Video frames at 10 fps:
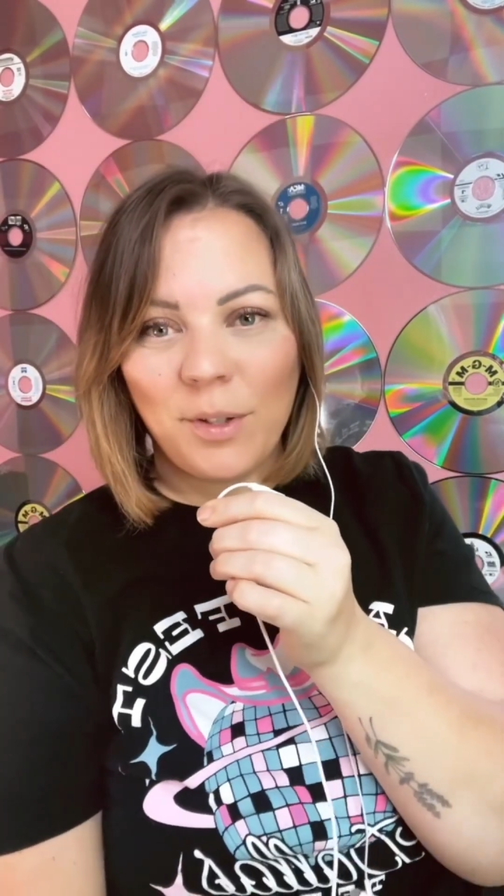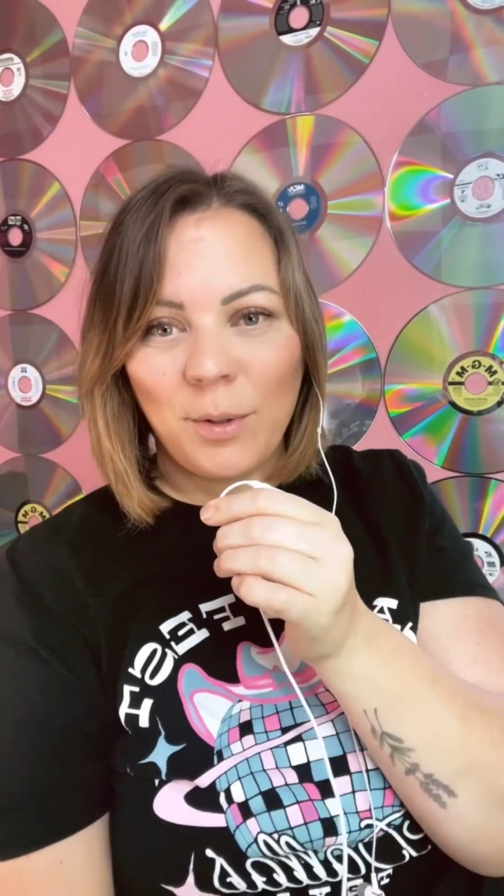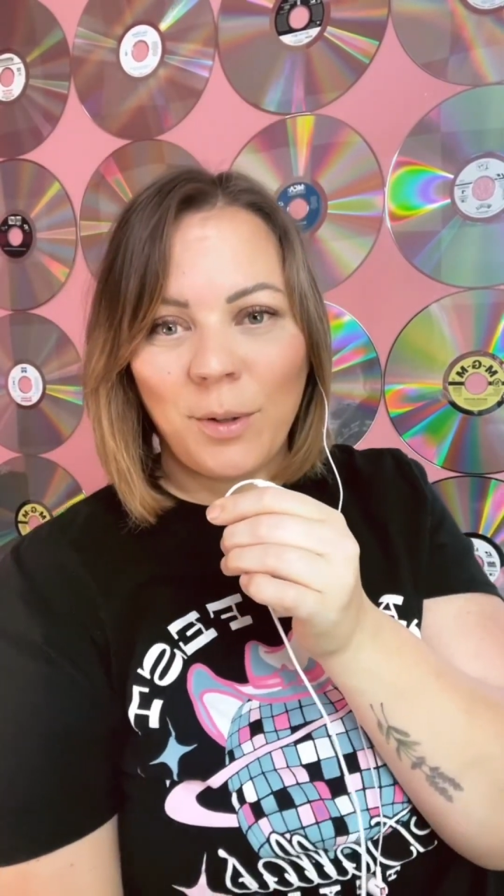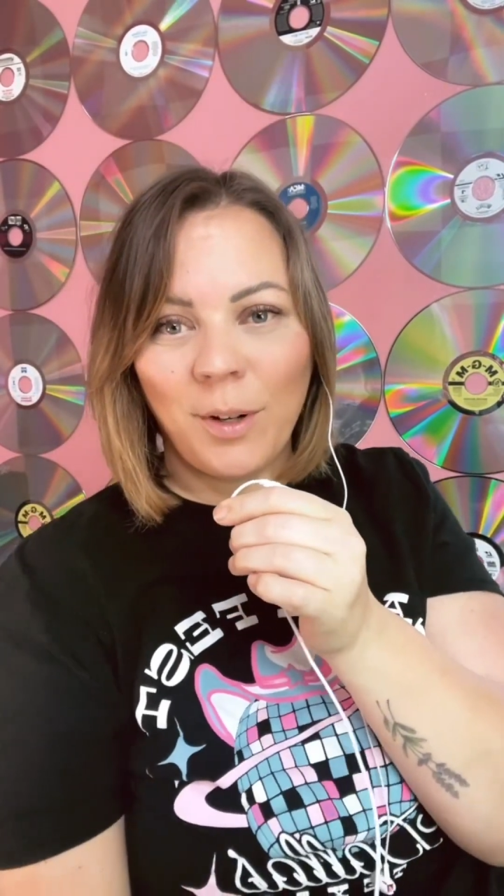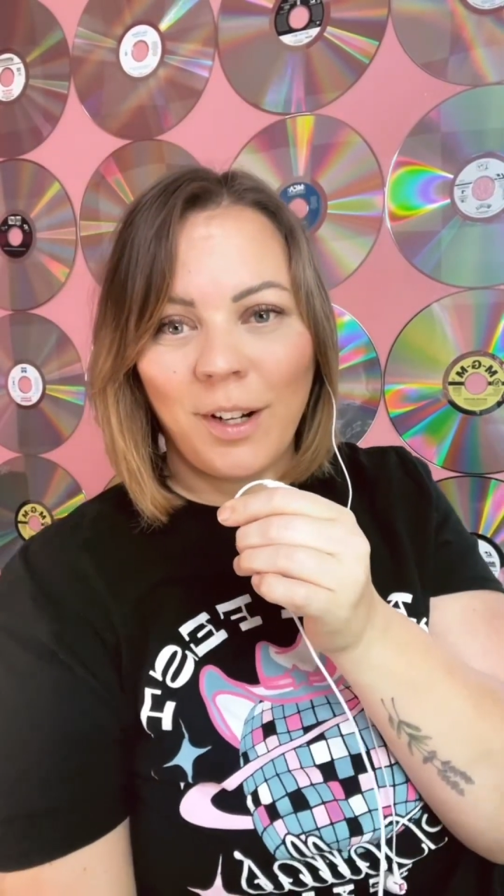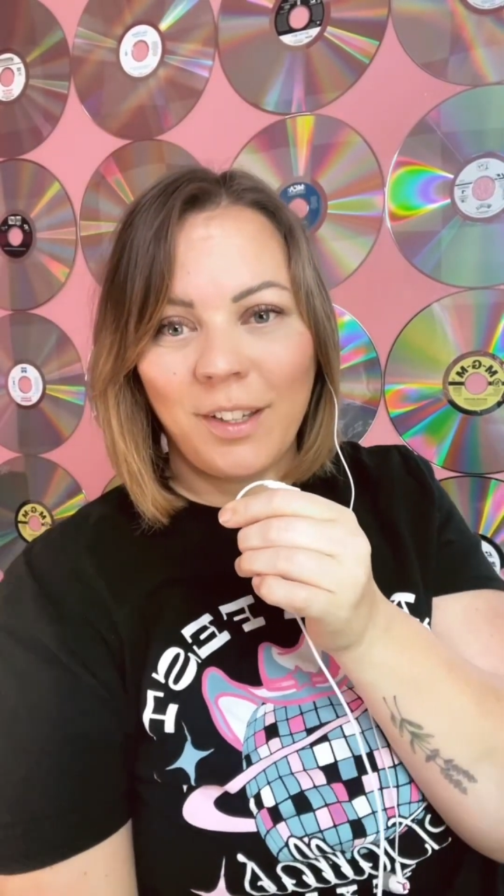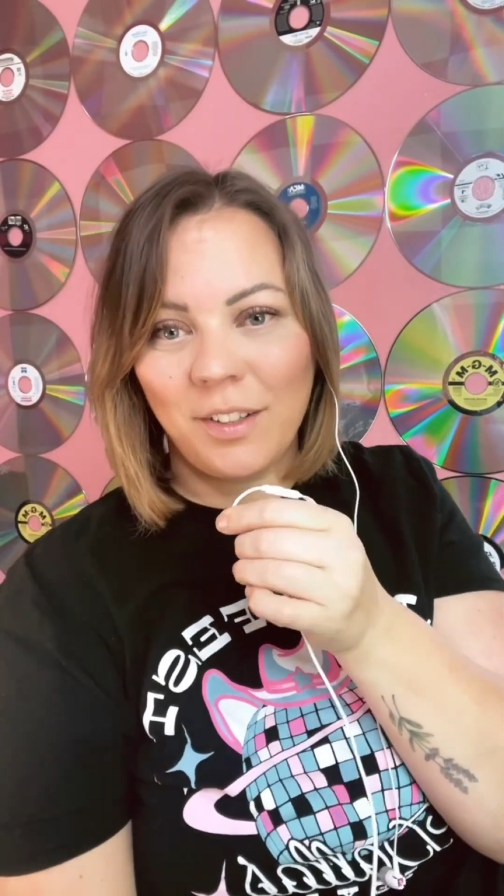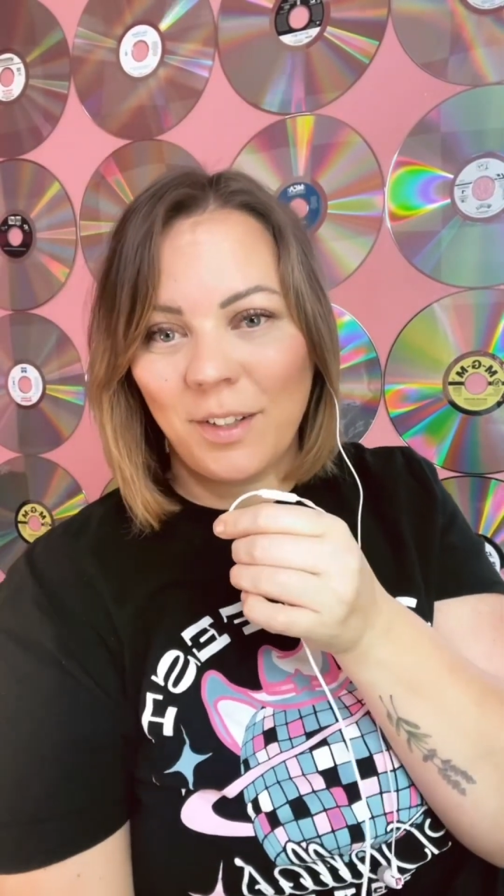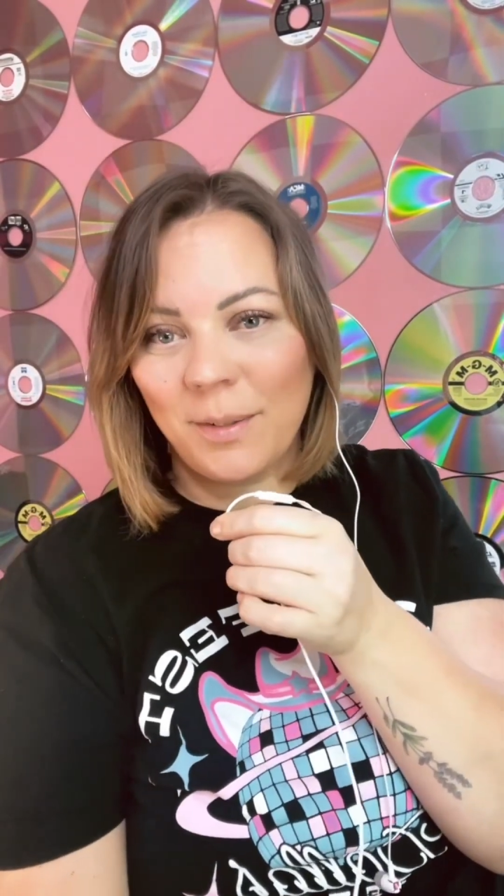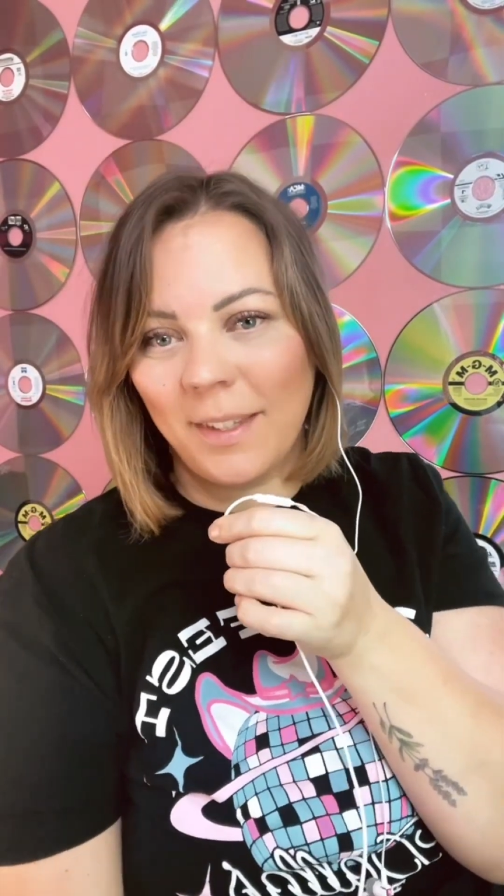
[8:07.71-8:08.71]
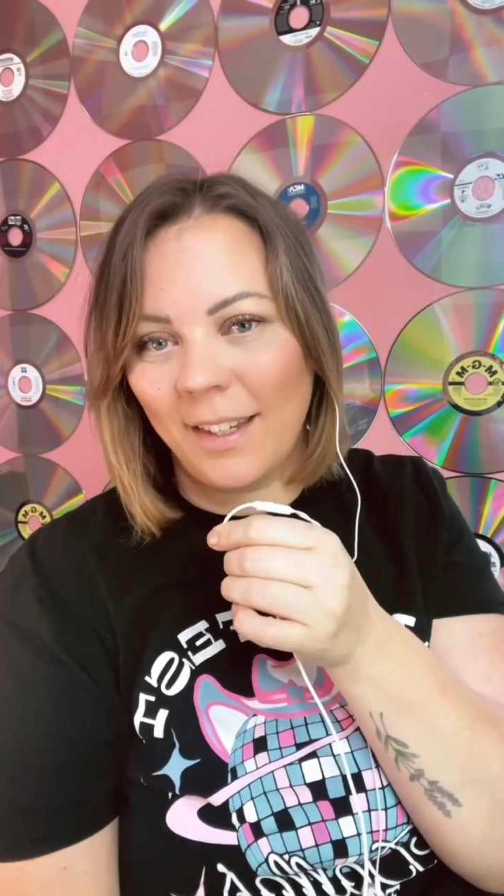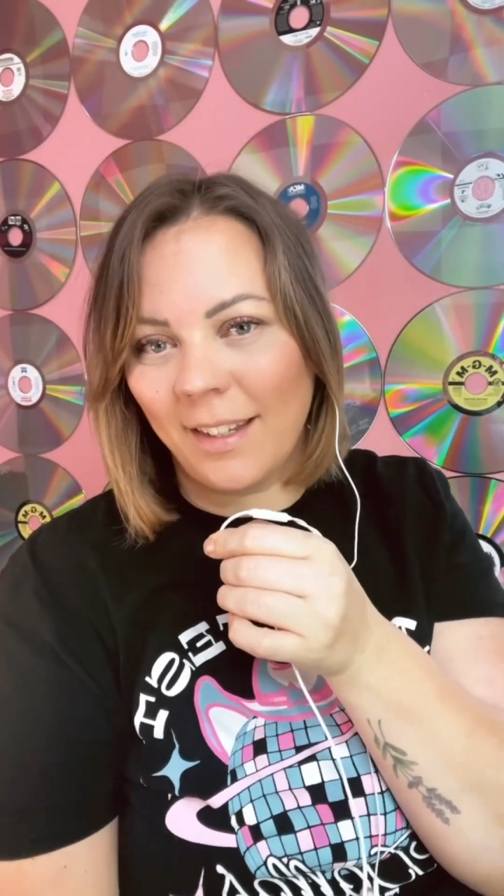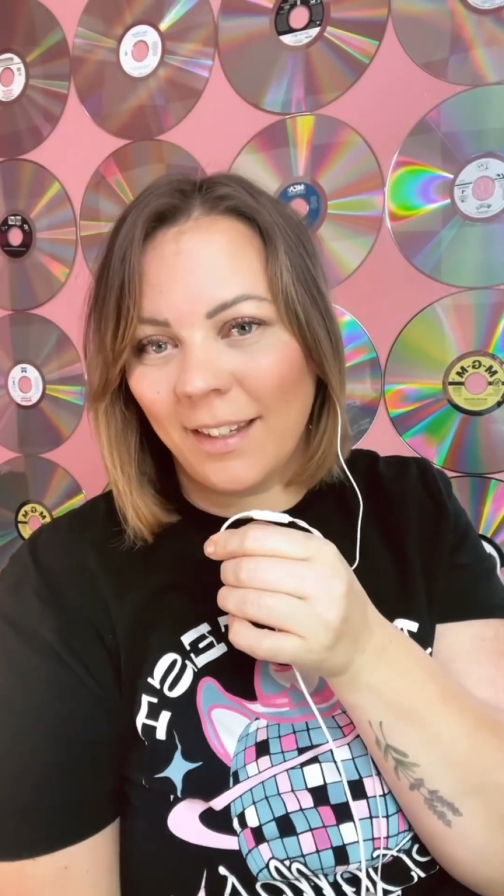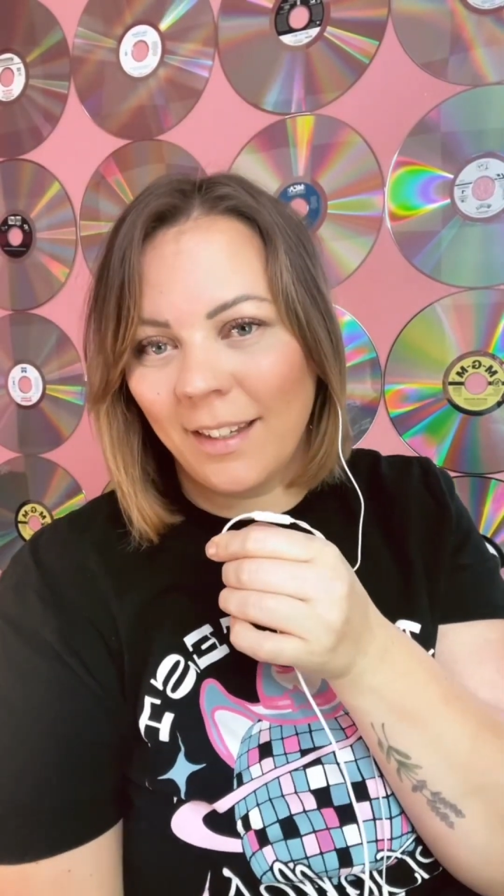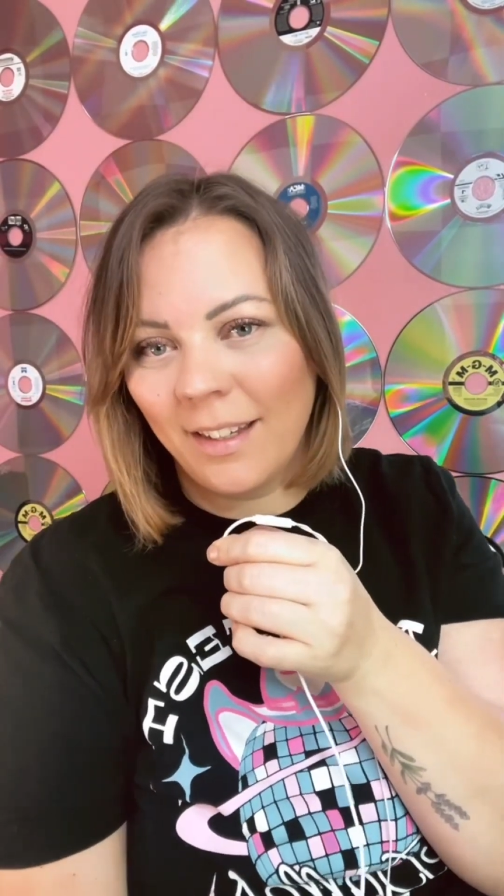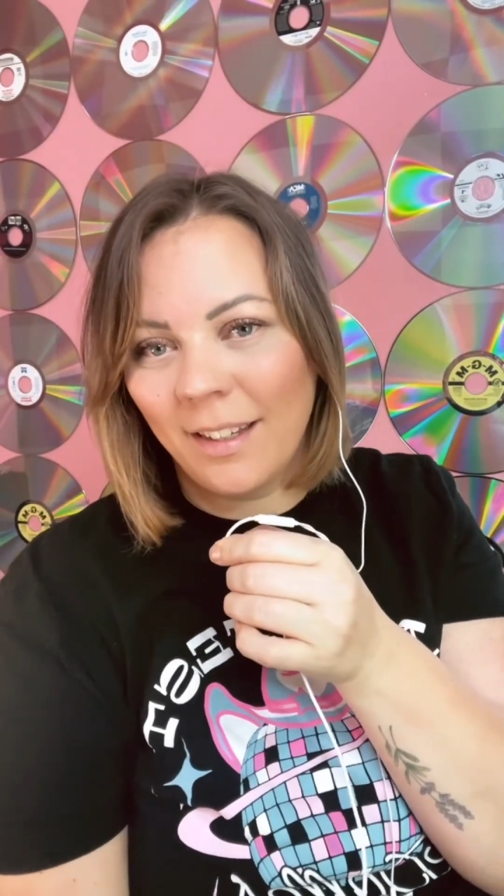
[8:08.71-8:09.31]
tutorial using...